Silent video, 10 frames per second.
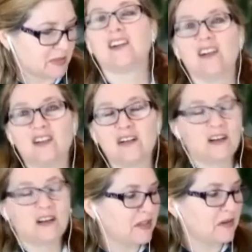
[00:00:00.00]
So,
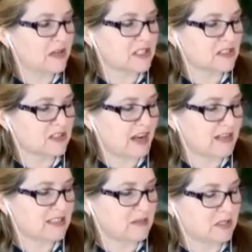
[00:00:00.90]
three of the questions are
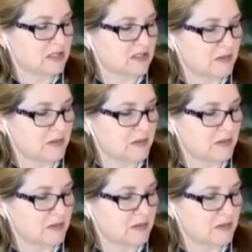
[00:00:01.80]
kind of similar.